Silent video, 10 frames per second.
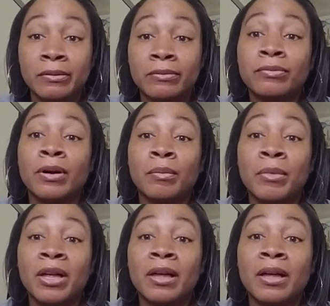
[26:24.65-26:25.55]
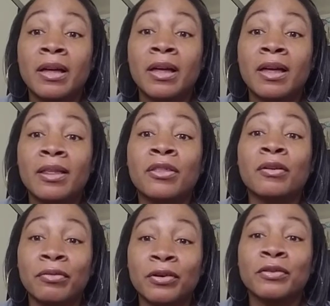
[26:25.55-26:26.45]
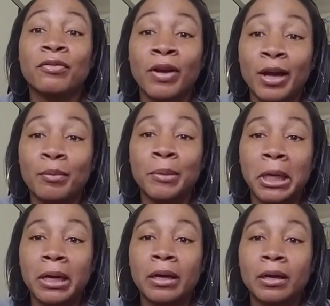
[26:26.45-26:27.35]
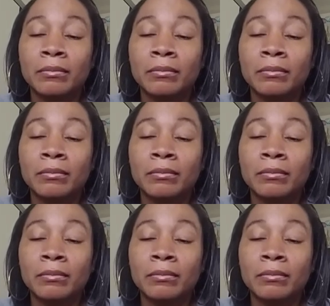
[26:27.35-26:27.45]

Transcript: from the first family.